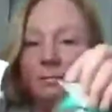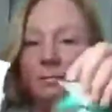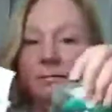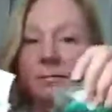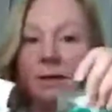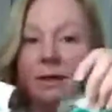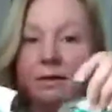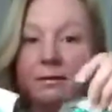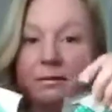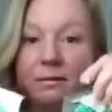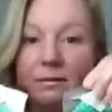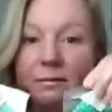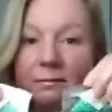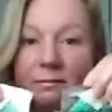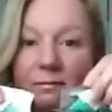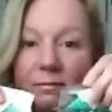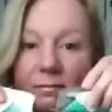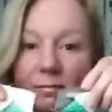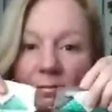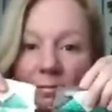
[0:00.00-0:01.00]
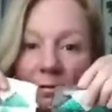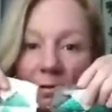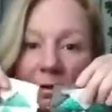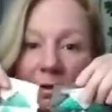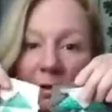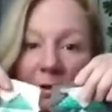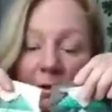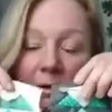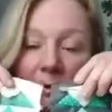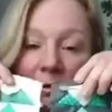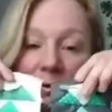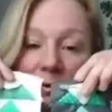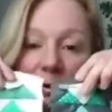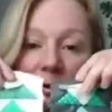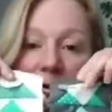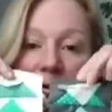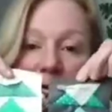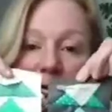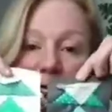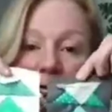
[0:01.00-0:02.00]
yes.
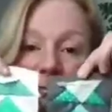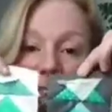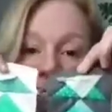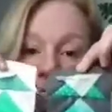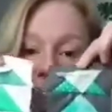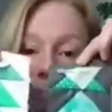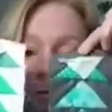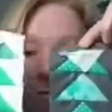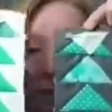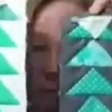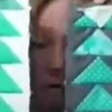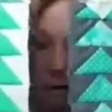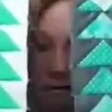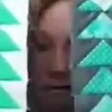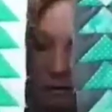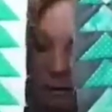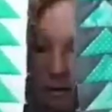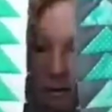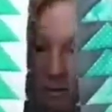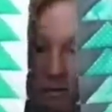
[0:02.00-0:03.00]
So, I don't know if you can